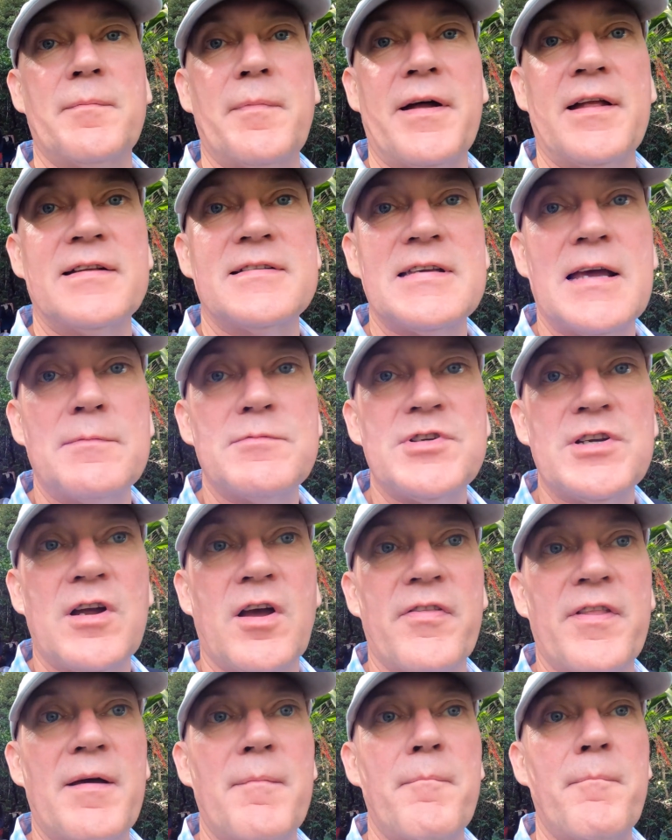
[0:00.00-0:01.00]
and by the time she
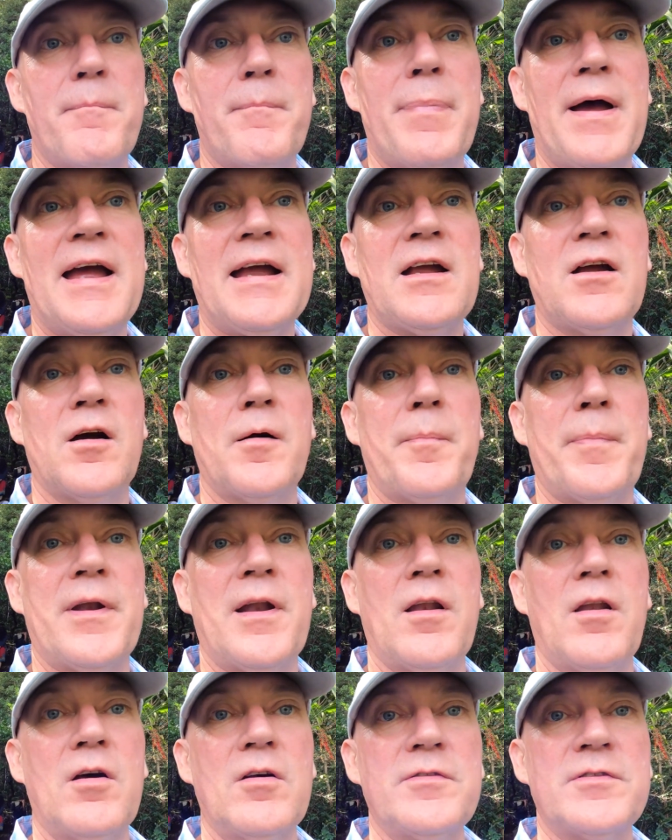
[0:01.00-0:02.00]
got them back up
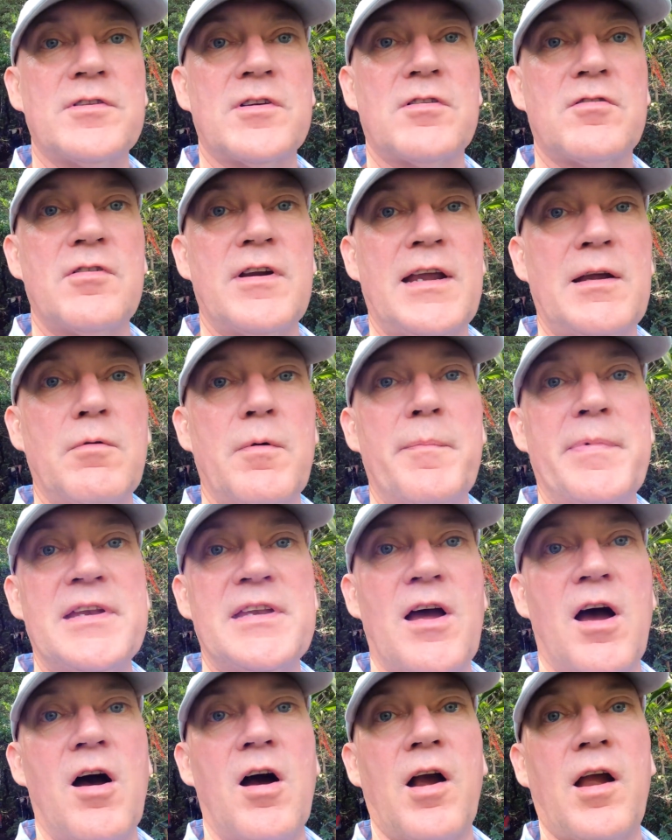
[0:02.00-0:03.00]
and along to the creek, it would be
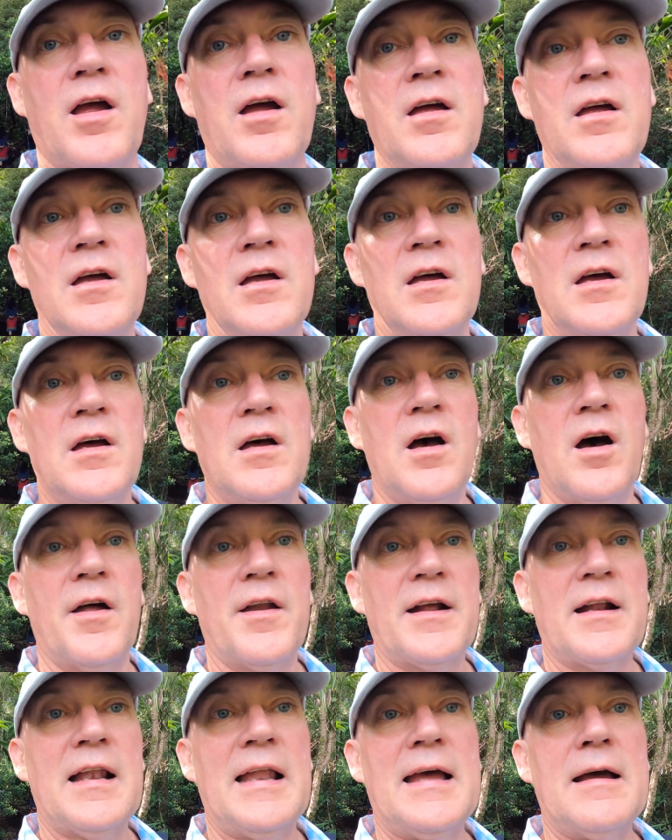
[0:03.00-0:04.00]
dark
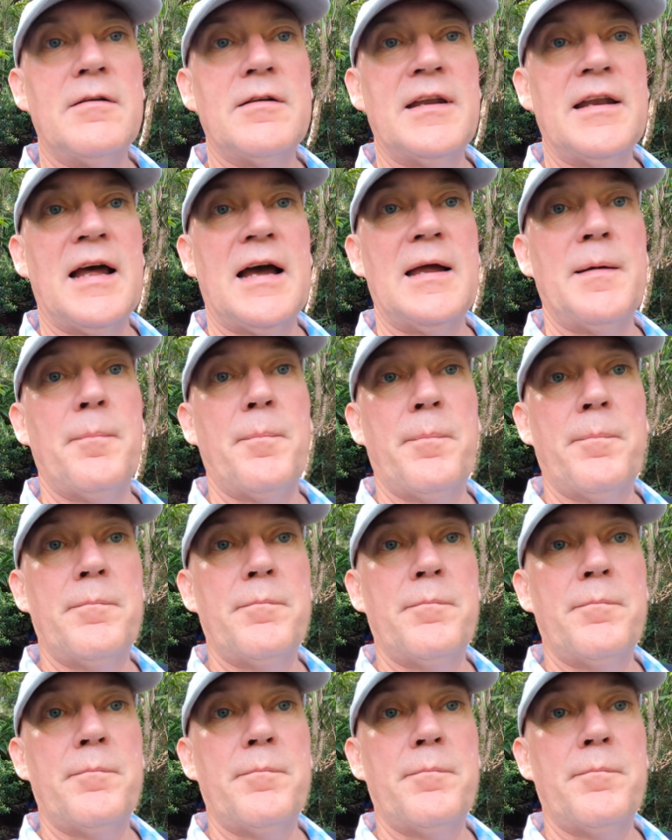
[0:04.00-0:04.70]
on a cloudy night,